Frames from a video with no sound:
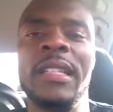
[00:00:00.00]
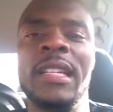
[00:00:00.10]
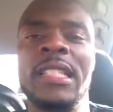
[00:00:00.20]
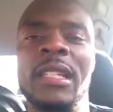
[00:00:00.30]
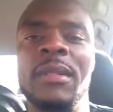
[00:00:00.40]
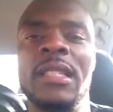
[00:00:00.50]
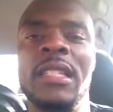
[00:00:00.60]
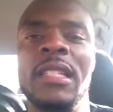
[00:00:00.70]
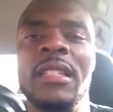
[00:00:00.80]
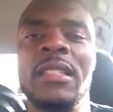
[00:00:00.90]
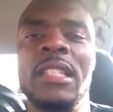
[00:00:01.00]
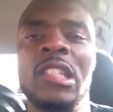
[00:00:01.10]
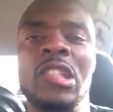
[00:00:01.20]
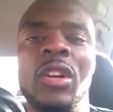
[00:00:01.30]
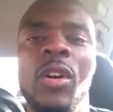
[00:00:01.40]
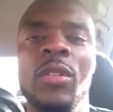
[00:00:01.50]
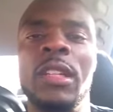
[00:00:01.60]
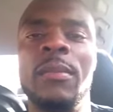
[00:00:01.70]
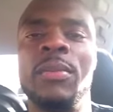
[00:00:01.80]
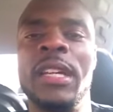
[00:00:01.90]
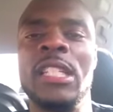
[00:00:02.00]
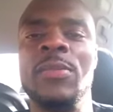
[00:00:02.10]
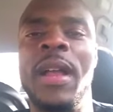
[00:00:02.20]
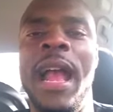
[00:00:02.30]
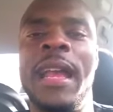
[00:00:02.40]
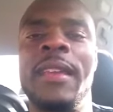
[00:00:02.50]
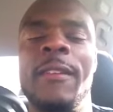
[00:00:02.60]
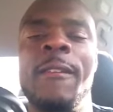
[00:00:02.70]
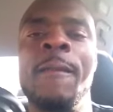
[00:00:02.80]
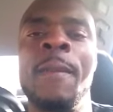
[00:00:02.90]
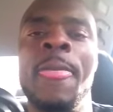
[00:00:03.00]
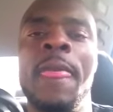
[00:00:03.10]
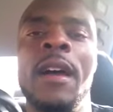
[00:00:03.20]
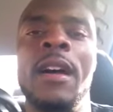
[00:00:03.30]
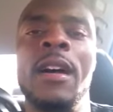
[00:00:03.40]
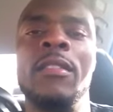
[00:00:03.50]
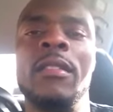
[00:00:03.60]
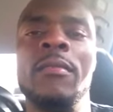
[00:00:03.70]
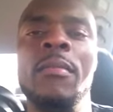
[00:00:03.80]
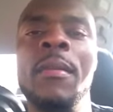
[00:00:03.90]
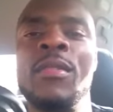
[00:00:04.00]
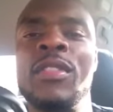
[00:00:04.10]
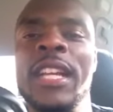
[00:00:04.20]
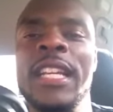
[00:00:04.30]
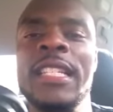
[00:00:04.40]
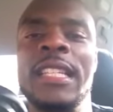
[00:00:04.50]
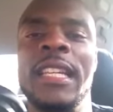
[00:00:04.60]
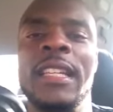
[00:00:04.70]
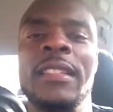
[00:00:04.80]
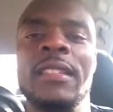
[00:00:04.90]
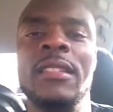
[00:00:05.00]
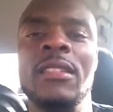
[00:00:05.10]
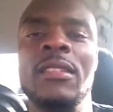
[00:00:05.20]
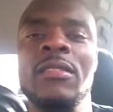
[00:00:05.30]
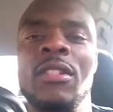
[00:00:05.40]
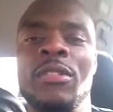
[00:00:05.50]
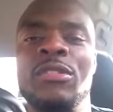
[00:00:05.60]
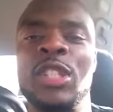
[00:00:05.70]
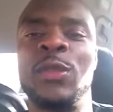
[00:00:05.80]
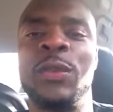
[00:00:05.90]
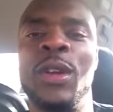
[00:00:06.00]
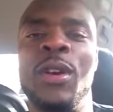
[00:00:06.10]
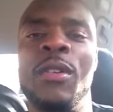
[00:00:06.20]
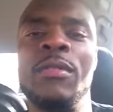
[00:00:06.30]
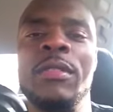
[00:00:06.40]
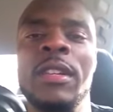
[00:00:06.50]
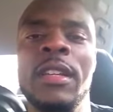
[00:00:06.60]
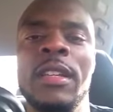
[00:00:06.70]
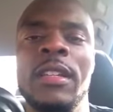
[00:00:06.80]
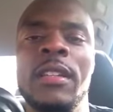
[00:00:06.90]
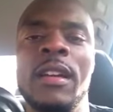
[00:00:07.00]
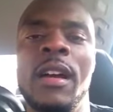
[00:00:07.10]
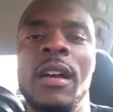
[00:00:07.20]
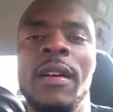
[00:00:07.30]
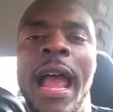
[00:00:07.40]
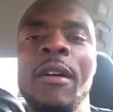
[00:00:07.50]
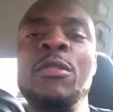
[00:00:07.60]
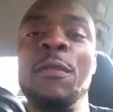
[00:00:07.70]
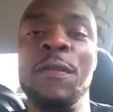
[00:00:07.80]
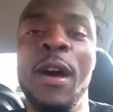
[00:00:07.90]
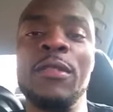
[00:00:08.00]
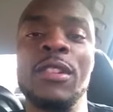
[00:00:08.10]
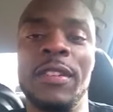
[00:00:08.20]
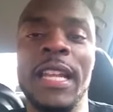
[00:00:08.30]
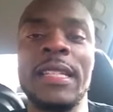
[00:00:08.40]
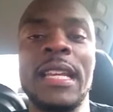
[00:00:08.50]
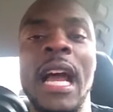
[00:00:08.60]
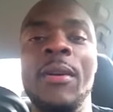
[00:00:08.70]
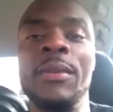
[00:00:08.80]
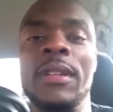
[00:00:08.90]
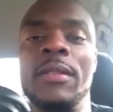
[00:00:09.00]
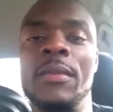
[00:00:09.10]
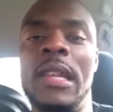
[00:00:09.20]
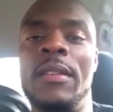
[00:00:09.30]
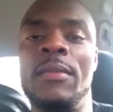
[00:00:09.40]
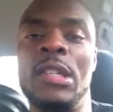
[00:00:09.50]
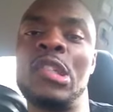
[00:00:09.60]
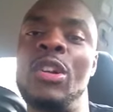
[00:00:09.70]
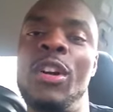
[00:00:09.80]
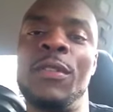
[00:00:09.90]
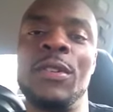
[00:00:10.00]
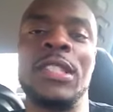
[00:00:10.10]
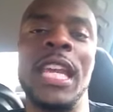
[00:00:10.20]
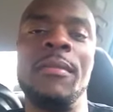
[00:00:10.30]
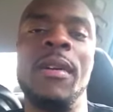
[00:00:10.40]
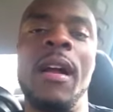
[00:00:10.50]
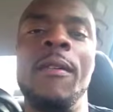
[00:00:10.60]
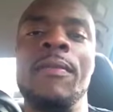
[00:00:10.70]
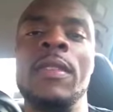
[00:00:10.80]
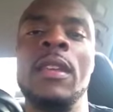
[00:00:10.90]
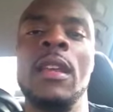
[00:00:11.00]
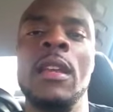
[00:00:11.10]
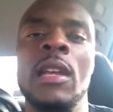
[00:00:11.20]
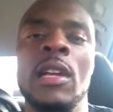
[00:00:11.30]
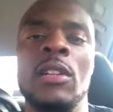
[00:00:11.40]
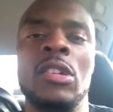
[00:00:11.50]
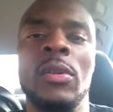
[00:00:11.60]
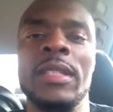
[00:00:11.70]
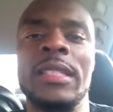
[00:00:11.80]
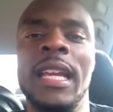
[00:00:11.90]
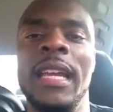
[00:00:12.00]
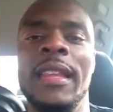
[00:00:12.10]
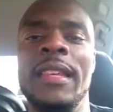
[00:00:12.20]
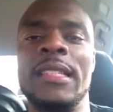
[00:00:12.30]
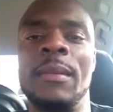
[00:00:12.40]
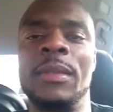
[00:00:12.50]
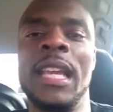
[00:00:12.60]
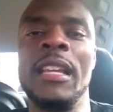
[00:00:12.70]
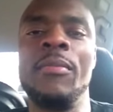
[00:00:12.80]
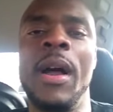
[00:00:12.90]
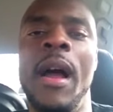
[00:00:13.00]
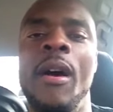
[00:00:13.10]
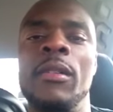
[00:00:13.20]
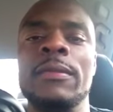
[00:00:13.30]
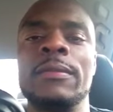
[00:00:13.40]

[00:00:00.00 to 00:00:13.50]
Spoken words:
it does something to your soul, and it brings back memories, and you just feel how you felt during that time when the song first came out. So in saying this, I'm thinking about